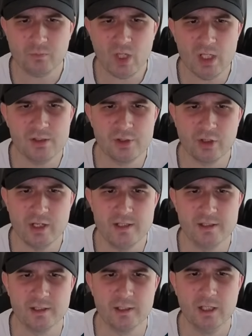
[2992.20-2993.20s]
is
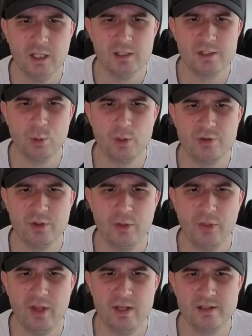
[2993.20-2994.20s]
crazy.
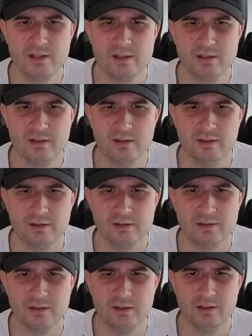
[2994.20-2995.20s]

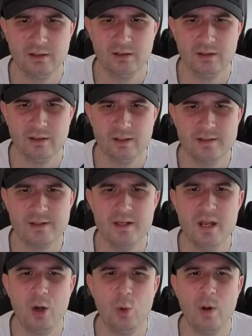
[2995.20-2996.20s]
$236. There's
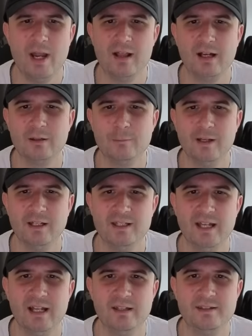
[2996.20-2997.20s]
no way that completed.
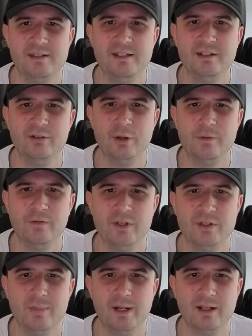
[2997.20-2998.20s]
Yeah, zero
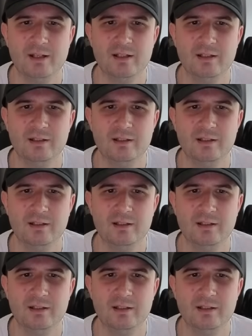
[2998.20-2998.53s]
feedback.